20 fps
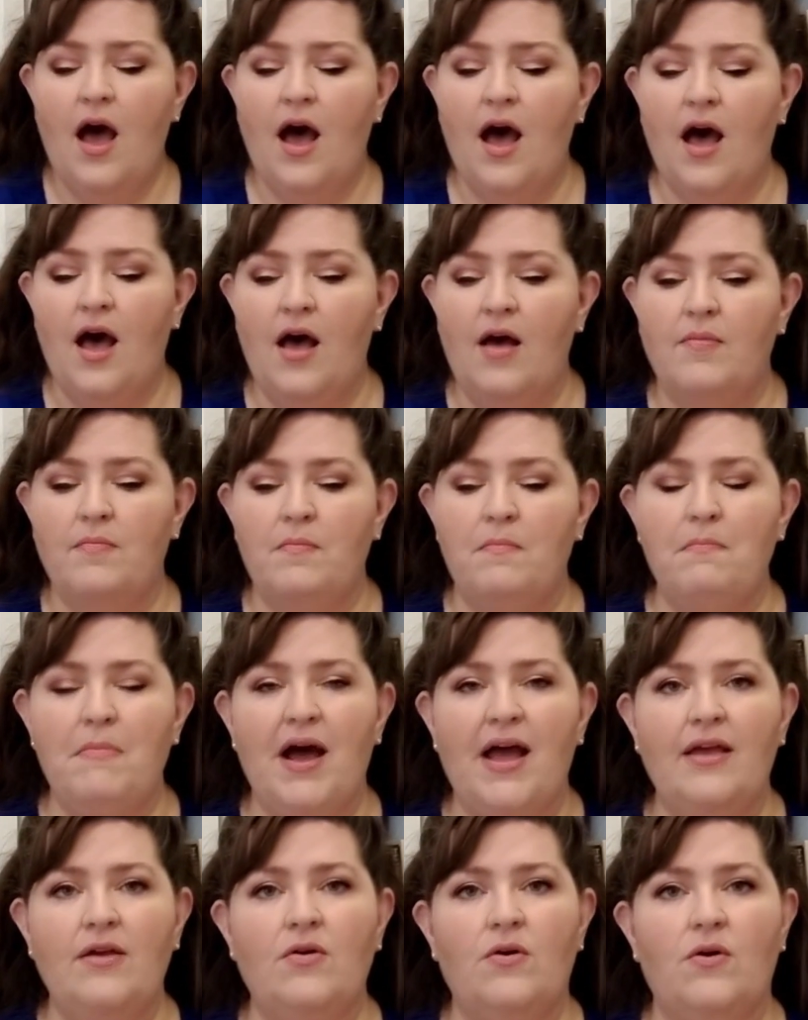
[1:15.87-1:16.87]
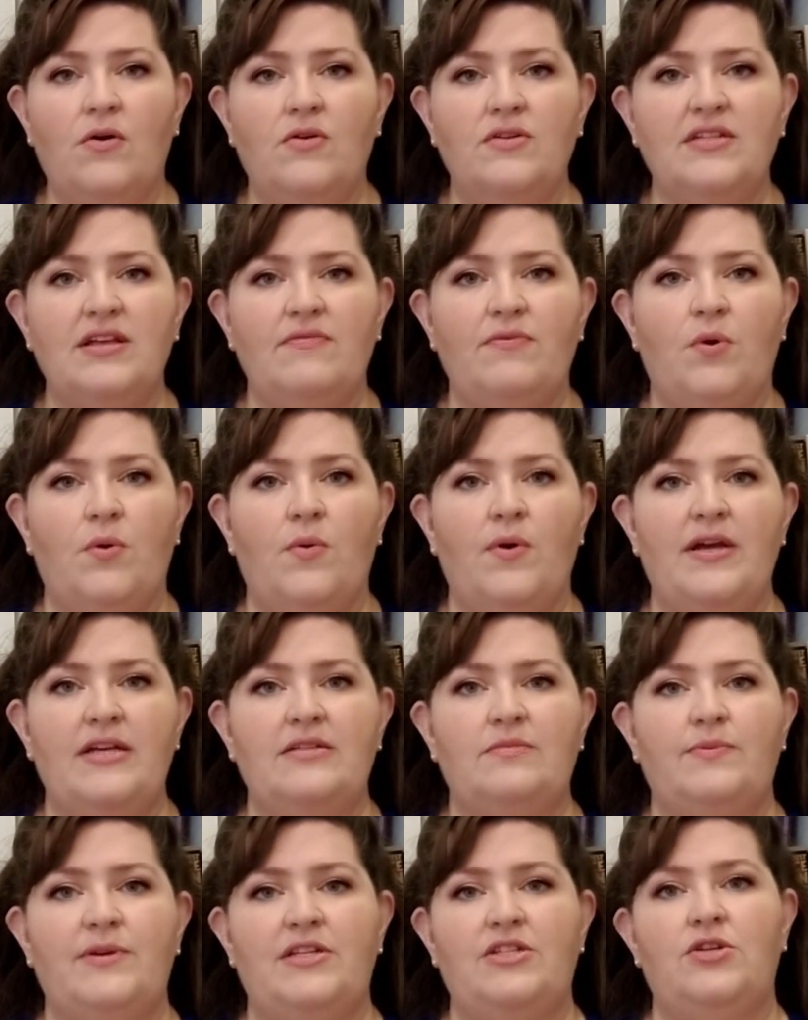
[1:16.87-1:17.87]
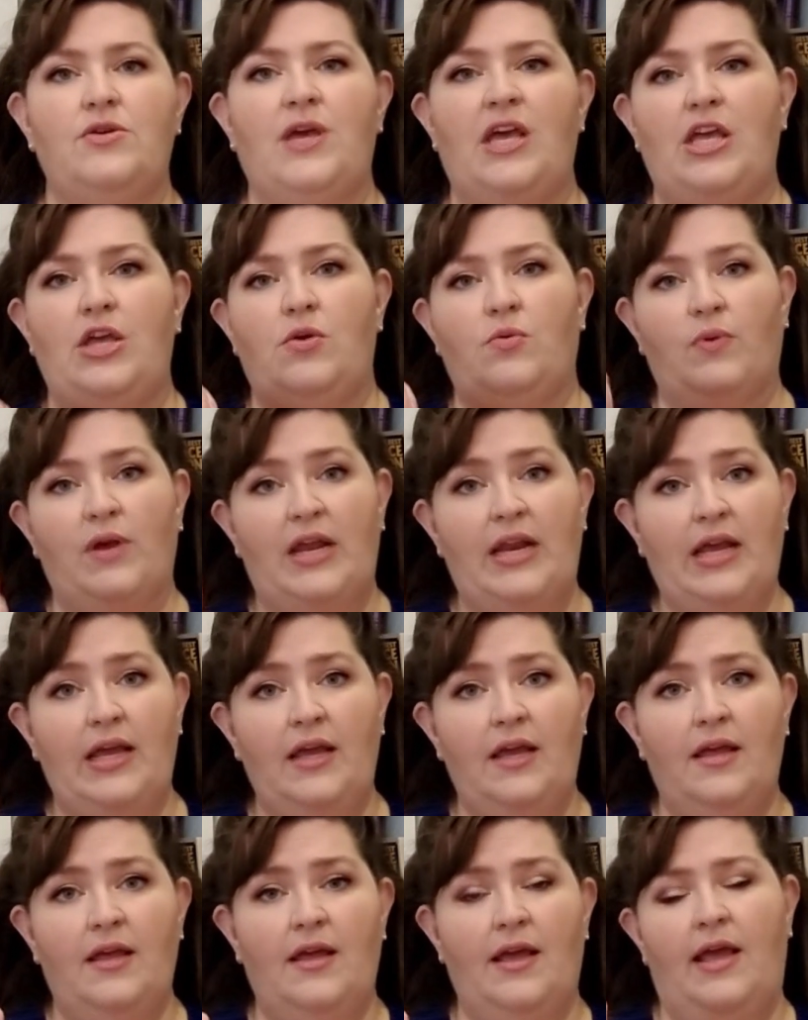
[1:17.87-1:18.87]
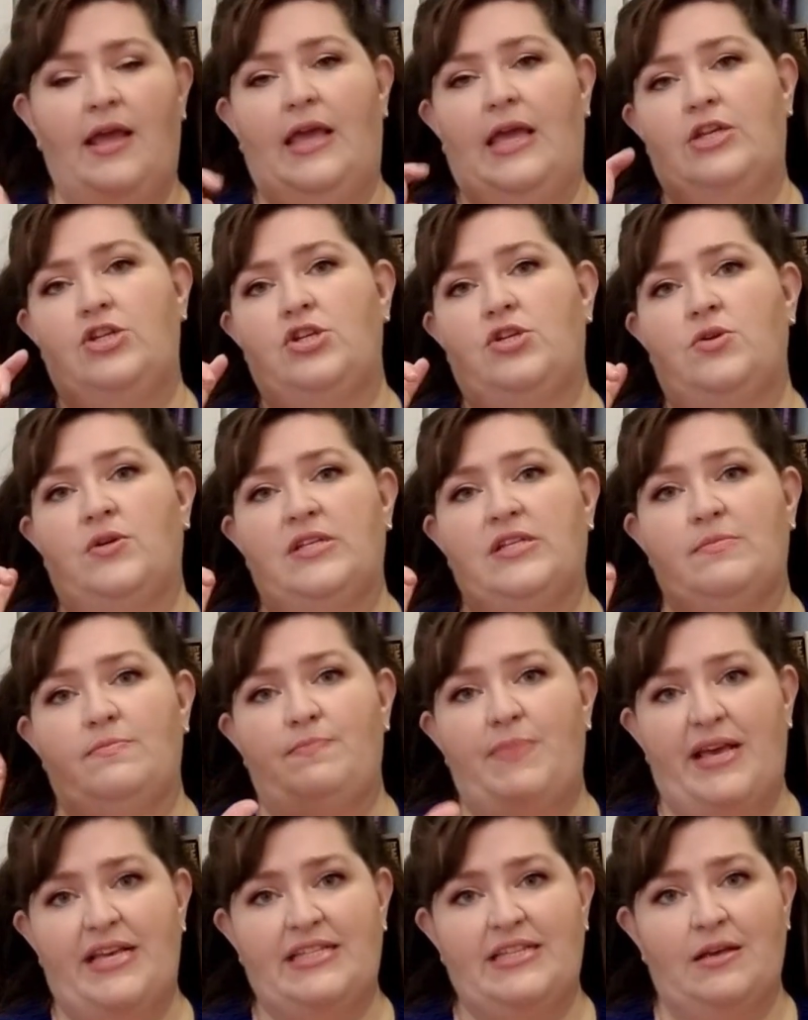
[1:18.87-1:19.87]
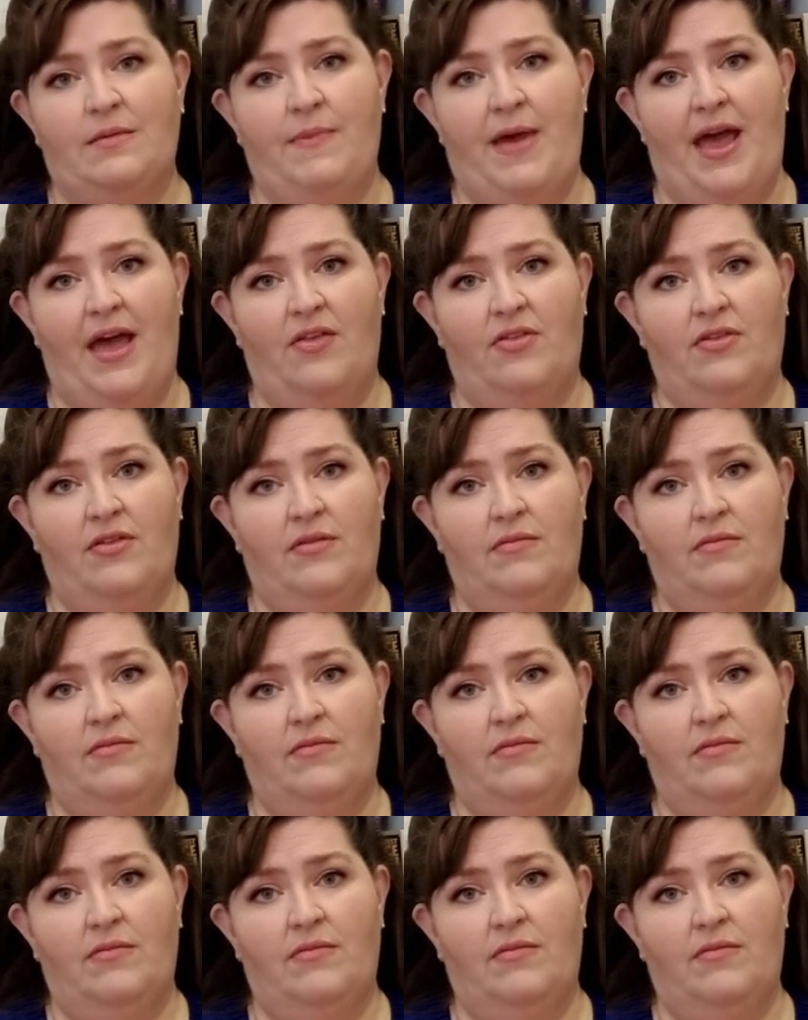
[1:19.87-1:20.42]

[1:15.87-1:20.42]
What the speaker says: My goals have always been to get you reading and get you doing some basic math.